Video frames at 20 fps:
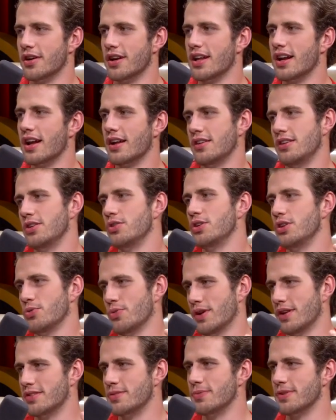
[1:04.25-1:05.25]
and you
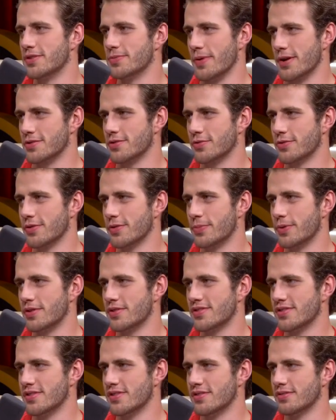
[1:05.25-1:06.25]
want it to be special for the
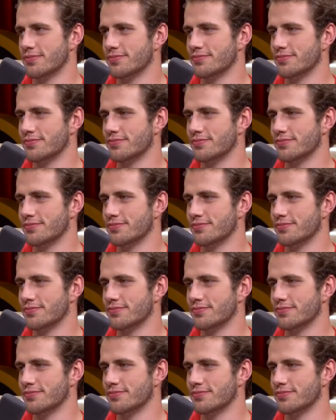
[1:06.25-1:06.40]
person.